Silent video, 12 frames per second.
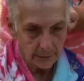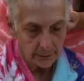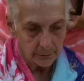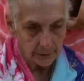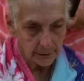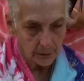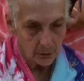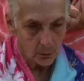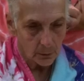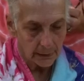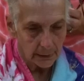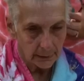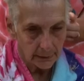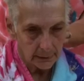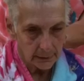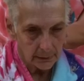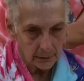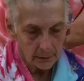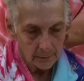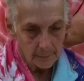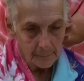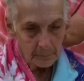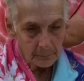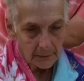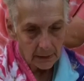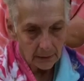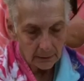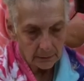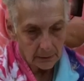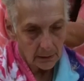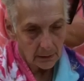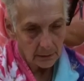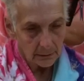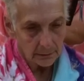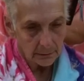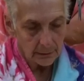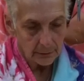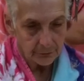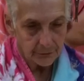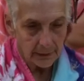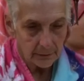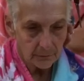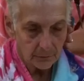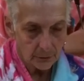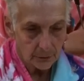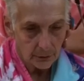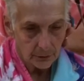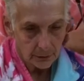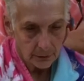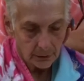Lyrica going again and get Pfizer.